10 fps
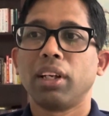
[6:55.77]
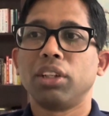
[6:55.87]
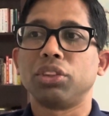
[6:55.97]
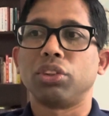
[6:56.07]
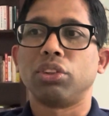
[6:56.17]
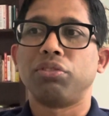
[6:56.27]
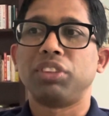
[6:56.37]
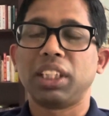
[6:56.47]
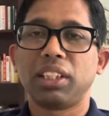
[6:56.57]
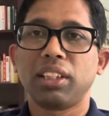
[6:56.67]
So
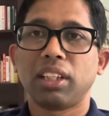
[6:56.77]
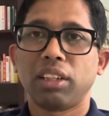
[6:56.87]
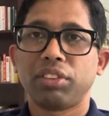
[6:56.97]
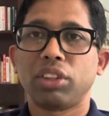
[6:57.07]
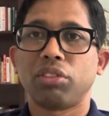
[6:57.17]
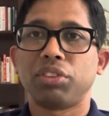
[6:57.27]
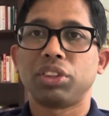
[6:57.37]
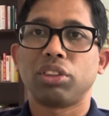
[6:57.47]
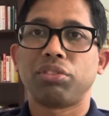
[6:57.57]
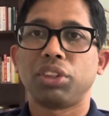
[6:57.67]
visit the relevant
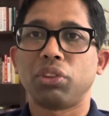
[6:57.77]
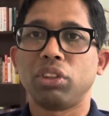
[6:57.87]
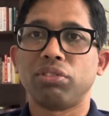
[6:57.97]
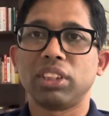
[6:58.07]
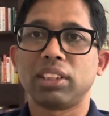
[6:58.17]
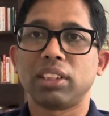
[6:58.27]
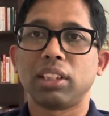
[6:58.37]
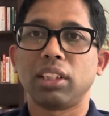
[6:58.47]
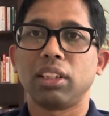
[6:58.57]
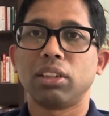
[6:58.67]
office of your
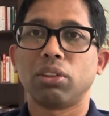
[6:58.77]
university